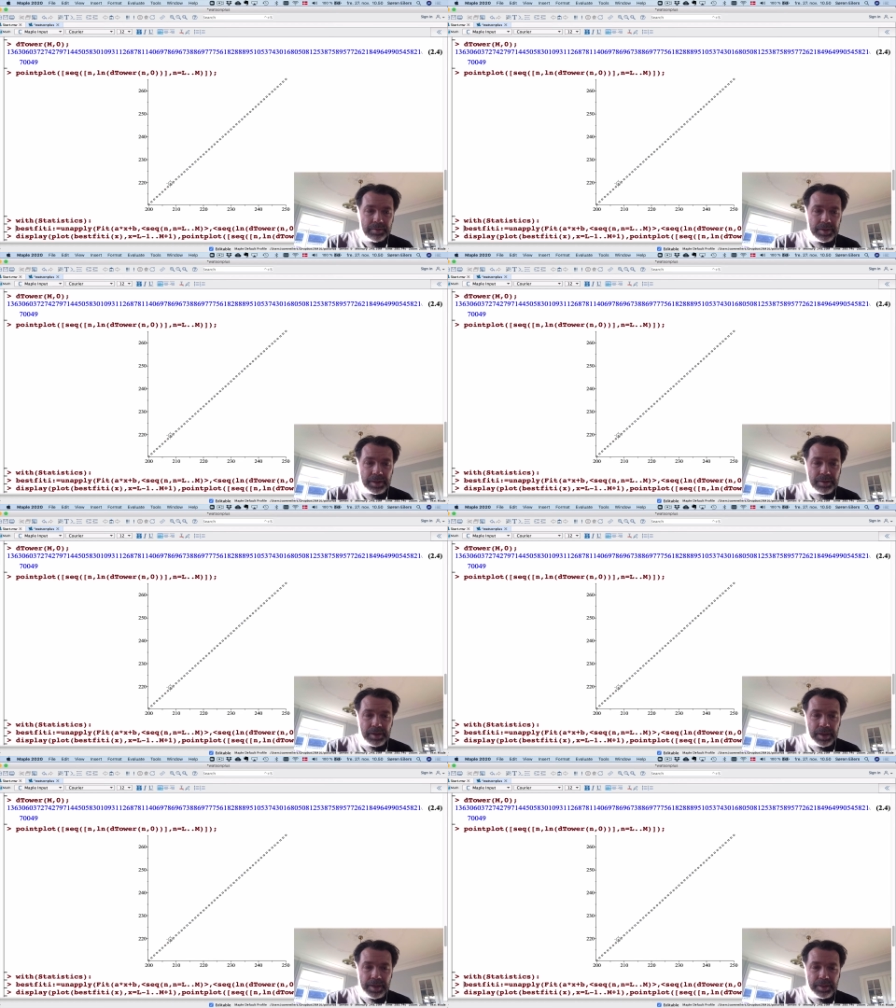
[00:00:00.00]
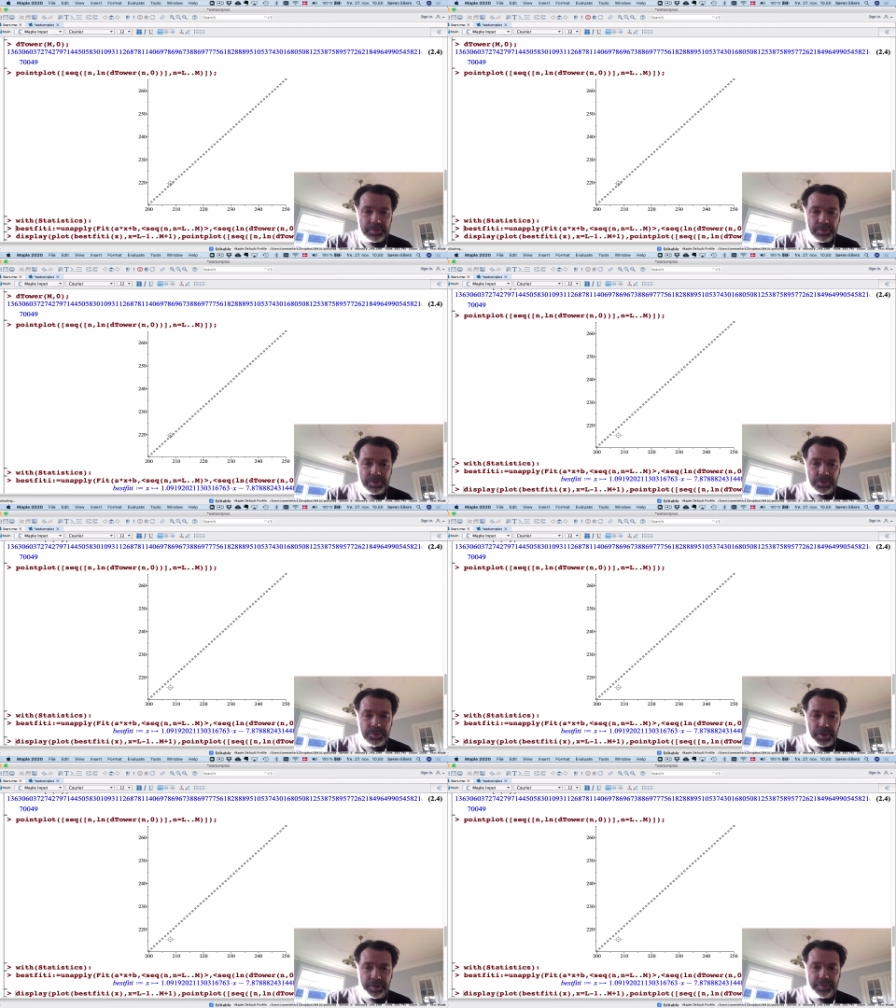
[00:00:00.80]
Then I
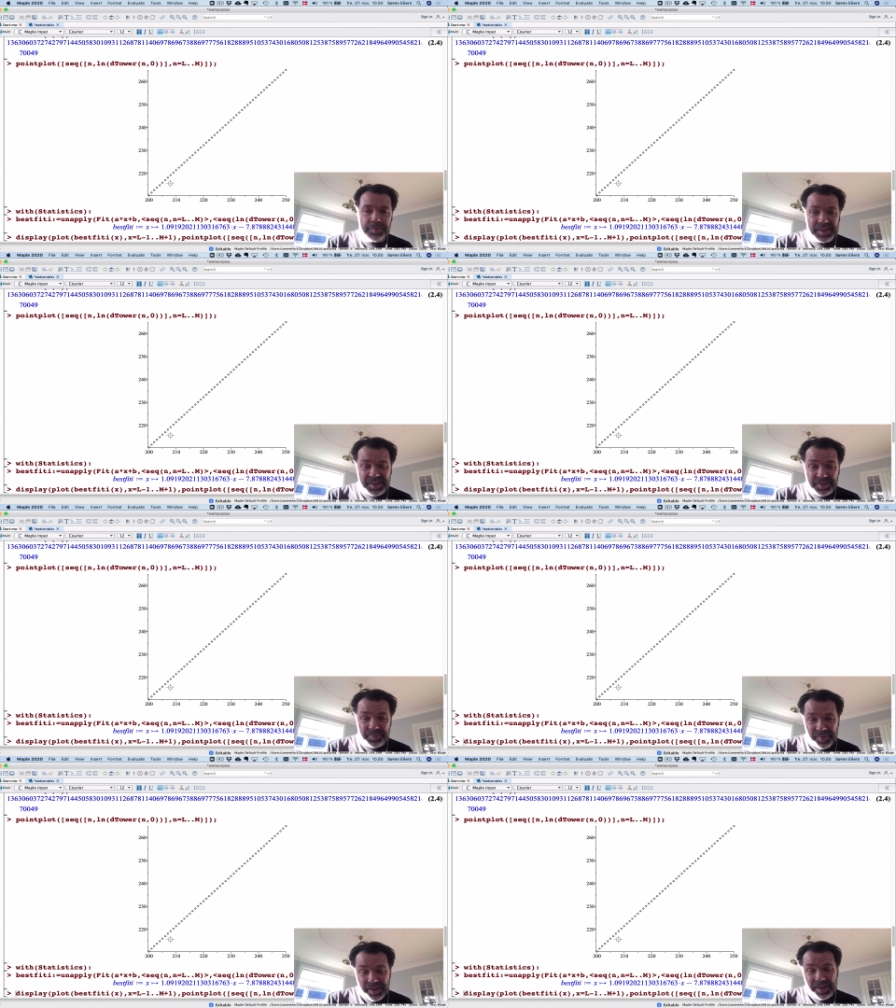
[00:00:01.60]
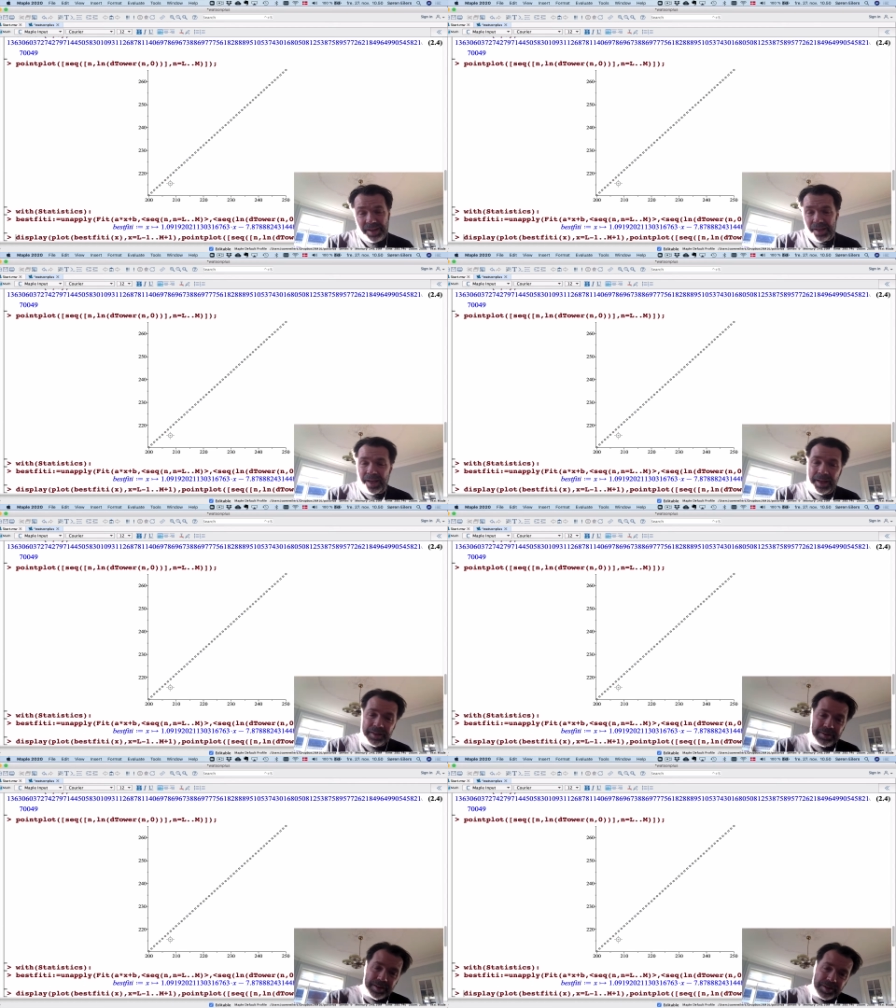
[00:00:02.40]
do a fit,
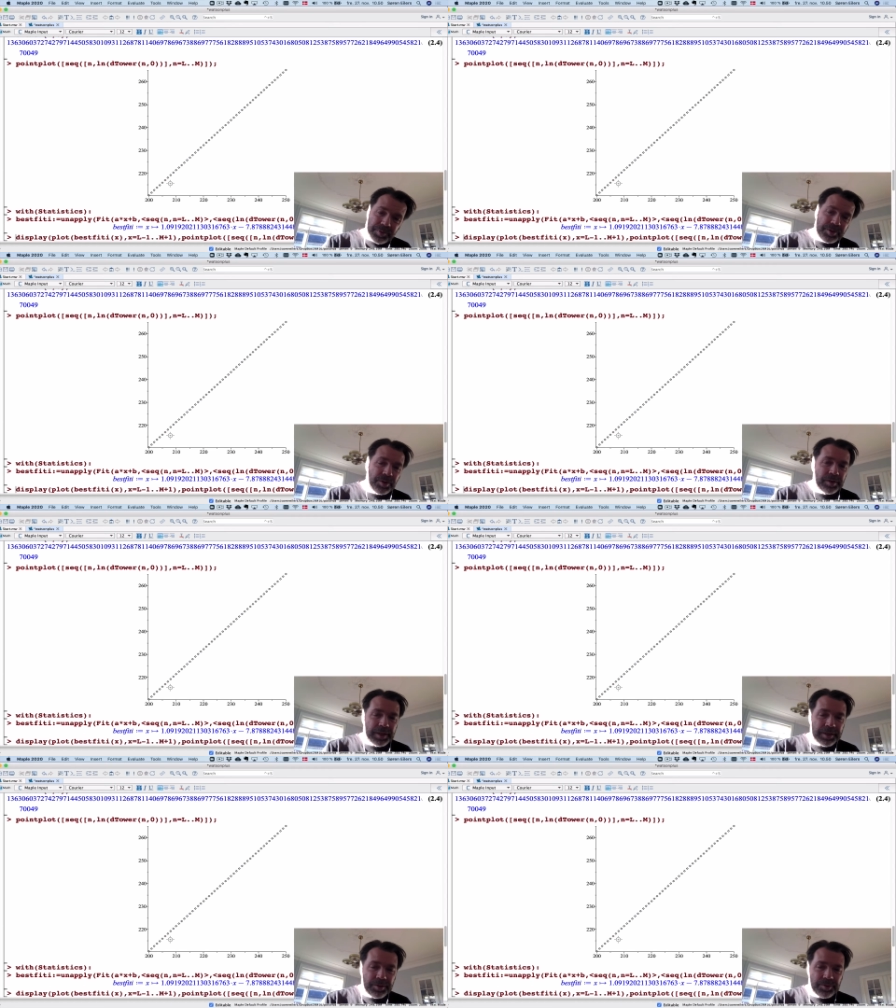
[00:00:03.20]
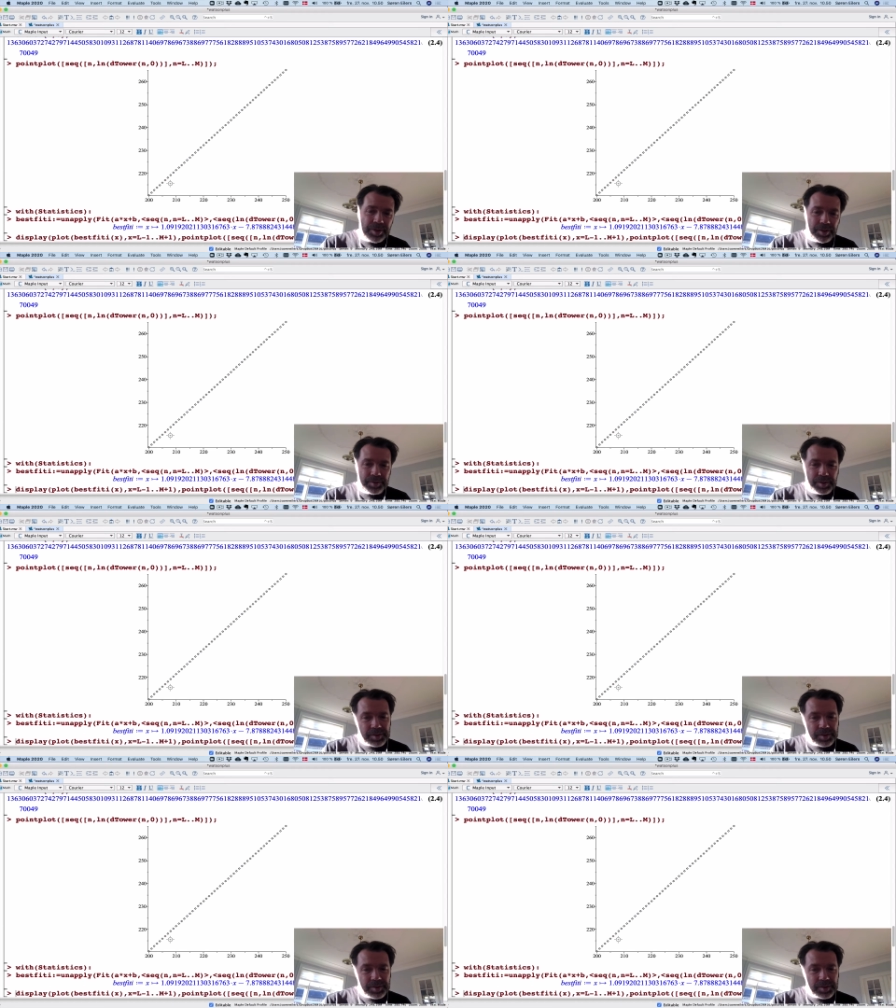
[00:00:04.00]
and let's return later to how this